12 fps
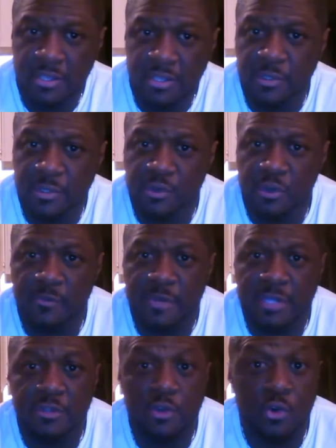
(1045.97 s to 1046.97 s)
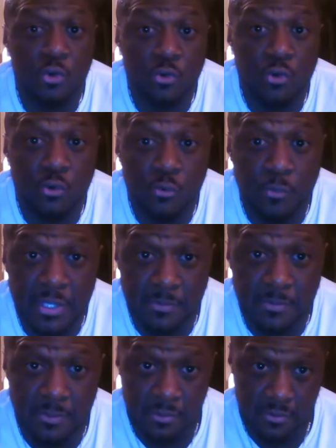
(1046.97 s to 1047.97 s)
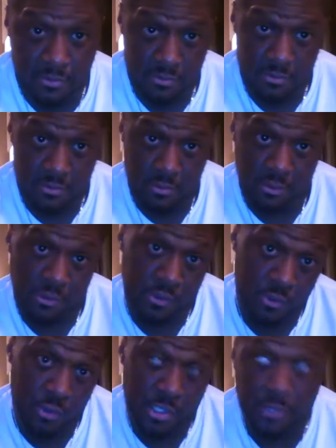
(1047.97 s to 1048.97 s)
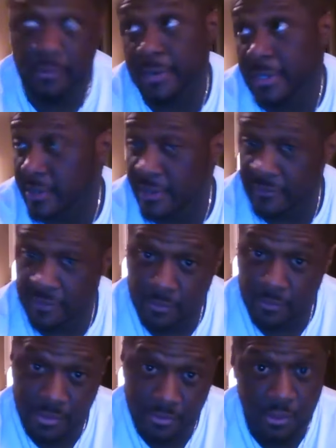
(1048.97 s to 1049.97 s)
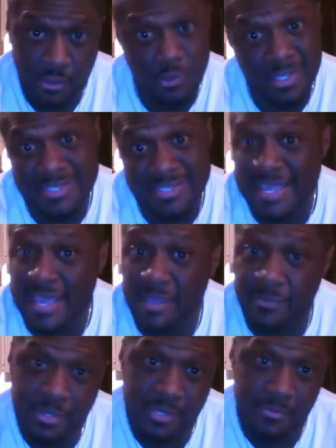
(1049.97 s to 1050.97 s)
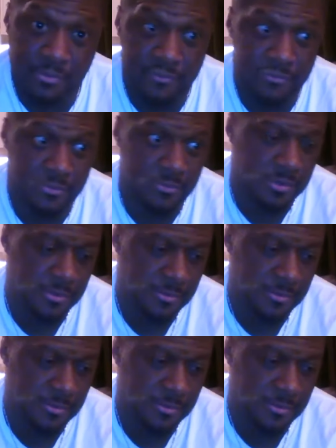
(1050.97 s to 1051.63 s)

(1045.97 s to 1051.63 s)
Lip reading: But if we talk about the Kuku people, or the Khoikhoi, if you will, the Khoisan people, if you will,